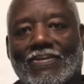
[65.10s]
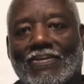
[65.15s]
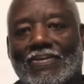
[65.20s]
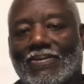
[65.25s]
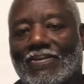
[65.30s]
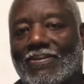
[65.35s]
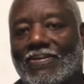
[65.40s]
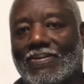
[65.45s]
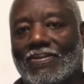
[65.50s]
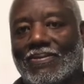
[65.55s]

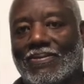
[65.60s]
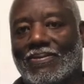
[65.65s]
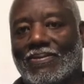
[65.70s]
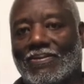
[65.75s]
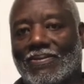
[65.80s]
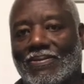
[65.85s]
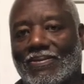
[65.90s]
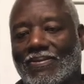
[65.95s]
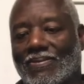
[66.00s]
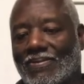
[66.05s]

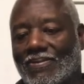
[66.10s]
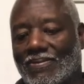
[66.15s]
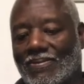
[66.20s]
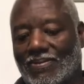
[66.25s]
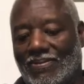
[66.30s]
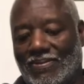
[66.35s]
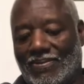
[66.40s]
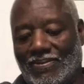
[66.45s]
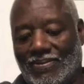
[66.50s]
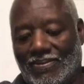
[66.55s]

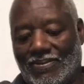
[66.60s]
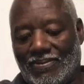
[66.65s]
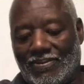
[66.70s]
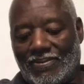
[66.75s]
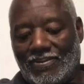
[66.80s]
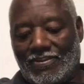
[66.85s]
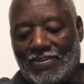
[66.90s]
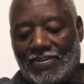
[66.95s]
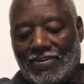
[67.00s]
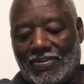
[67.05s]

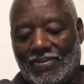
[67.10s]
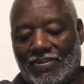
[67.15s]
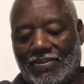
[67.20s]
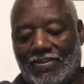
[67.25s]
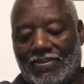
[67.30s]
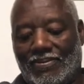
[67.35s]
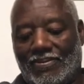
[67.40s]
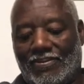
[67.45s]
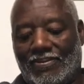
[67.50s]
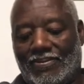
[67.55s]

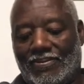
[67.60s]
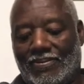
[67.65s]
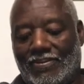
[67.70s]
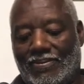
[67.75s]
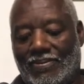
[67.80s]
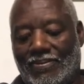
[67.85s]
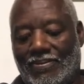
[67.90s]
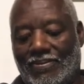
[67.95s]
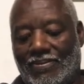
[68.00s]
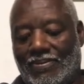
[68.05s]

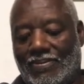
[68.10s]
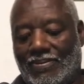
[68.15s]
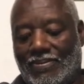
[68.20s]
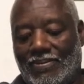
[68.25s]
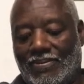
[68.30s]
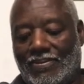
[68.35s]
[no speech]